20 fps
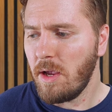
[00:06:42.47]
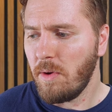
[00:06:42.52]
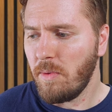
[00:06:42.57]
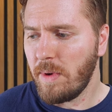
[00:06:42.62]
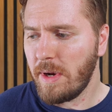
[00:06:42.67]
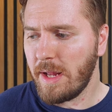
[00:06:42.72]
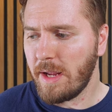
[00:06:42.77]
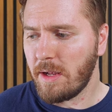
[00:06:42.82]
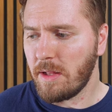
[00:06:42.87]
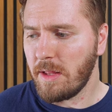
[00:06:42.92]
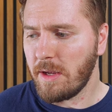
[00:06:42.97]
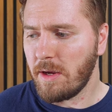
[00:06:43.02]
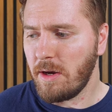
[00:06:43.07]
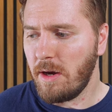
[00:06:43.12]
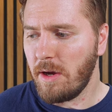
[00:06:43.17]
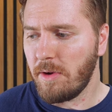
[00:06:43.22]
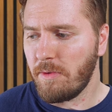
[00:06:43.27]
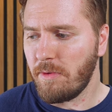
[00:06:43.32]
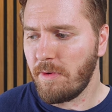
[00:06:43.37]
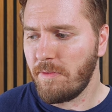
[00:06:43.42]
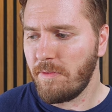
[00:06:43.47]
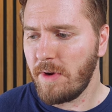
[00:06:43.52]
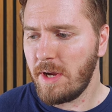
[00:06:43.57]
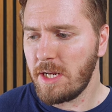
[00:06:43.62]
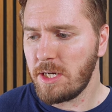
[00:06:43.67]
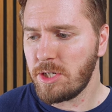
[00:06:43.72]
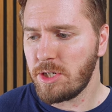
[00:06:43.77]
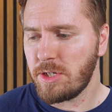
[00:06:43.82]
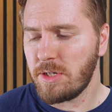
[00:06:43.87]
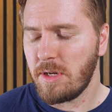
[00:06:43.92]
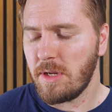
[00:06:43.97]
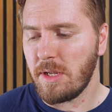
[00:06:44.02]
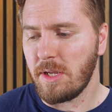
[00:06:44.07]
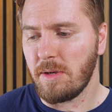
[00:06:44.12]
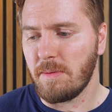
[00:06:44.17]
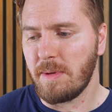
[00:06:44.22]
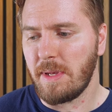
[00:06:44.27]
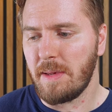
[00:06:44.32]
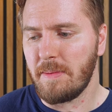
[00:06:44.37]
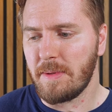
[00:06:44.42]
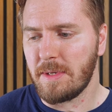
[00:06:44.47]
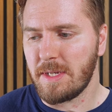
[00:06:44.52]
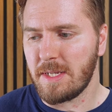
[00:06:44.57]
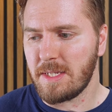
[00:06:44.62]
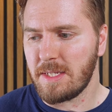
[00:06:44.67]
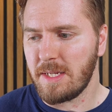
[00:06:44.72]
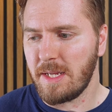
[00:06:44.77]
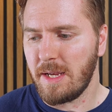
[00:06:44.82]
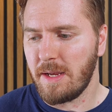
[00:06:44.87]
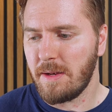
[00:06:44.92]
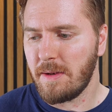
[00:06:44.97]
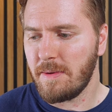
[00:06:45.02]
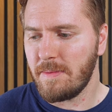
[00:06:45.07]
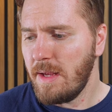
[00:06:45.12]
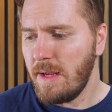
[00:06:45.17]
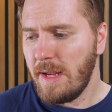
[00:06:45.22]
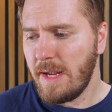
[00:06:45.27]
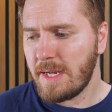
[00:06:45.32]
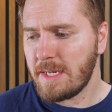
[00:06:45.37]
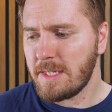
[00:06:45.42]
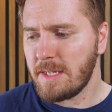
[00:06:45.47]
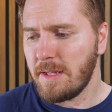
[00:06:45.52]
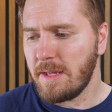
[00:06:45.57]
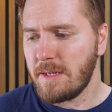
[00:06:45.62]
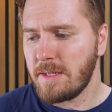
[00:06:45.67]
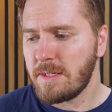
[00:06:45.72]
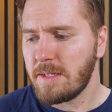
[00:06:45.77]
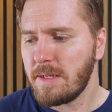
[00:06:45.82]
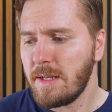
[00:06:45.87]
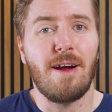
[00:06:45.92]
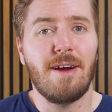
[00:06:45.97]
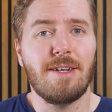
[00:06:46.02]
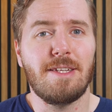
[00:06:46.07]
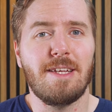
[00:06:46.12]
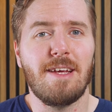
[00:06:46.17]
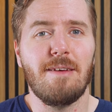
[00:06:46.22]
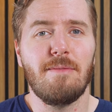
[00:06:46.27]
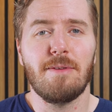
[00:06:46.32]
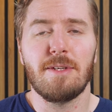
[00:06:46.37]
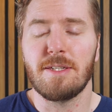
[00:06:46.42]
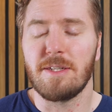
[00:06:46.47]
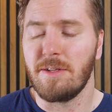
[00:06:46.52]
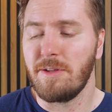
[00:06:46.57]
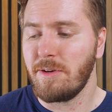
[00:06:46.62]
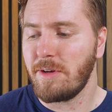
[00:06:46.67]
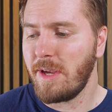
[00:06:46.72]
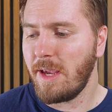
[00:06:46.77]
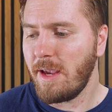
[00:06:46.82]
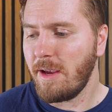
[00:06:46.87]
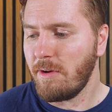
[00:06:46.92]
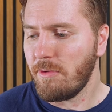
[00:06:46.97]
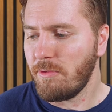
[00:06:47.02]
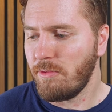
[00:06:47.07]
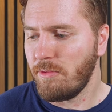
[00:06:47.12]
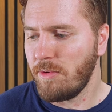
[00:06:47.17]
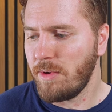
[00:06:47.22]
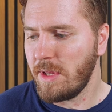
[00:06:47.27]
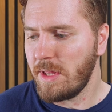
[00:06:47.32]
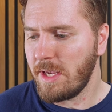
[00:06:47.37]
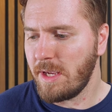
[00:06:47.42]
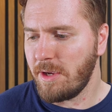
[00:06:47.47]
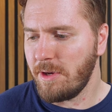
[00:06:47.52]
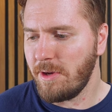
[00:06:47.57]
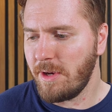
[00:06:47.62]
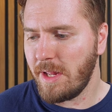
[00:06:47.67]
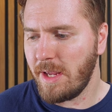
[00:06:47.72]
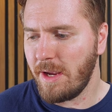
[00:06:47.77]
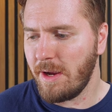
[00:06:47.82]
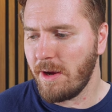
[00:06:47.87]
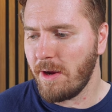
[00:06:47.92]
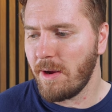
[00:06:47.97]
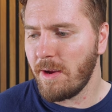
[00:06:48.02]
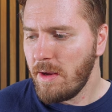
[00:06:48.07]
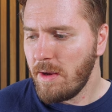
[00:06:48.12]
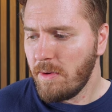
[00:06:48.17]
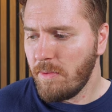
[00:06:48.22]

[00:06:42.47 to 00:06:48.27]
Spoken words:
When I click on refresh, you'll be able to see it. Excellent. Our table's looking really good here.